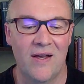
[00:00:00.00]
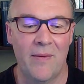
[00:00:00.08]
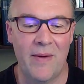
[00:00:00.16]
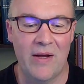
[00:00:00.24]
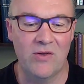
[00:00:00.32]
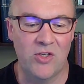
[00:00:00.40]

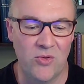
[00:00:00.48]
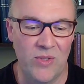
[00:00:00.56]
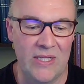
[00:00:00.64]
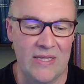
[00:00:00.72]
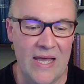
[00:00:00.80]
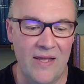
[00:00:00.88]
about
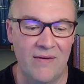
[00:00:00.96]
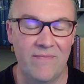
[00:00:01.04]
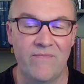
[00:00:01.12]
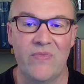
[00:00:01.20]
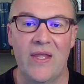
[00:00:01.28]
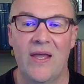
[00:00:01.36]
doing that,
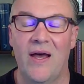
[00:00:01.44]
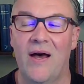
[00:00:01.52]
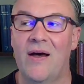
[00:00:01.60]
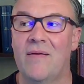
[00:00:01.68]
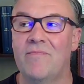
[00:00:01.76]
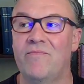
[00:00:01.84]

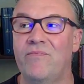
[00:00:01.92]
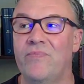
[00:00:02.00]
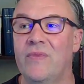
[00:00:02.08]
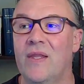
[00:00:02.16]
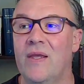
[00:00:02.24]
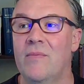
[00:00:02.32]

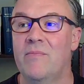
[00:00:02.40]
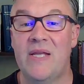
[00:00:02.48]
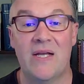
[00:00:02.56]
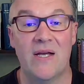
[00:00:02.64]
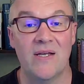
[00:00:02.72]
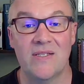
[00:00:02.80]

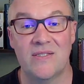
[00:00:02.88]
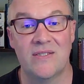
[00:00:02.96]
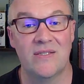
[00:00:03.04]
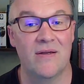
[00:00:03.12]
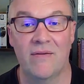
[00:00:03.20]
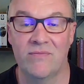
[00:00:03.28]
because